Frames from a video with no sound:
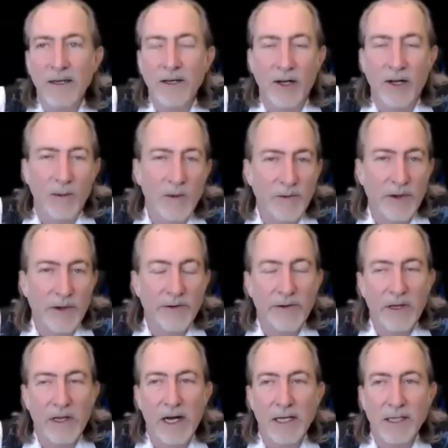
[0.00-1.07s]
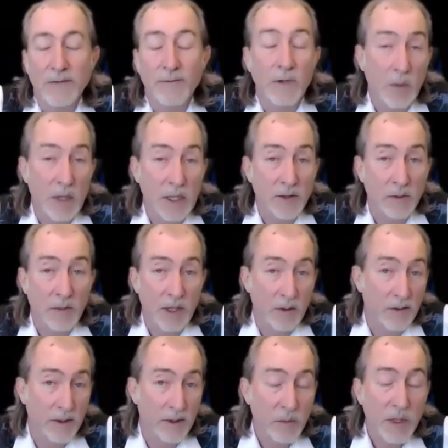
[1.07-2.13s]
you know, I'm of the philosophy, based on my
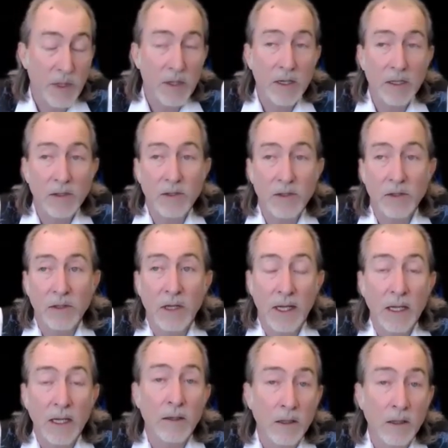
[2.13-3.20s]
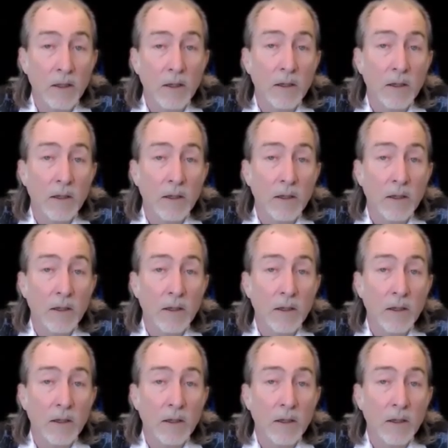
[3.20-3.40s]
own experience and